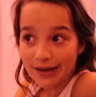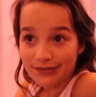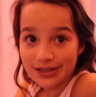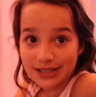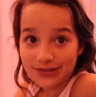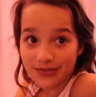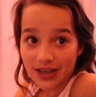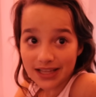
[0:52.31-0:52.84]
have
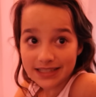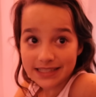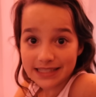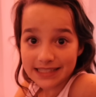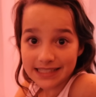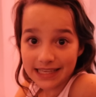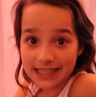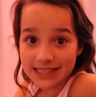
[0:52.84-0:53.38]
these
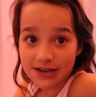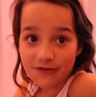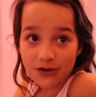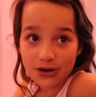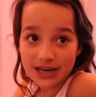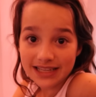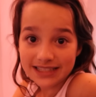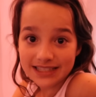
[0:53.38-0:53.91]
fancy seats if
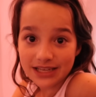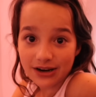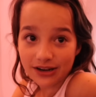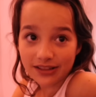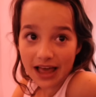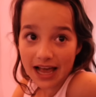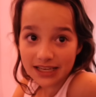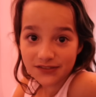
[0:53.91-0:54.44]
you didn't see
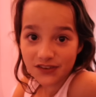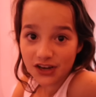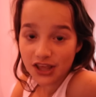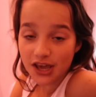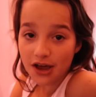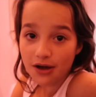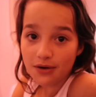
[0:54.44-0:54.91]
our last video.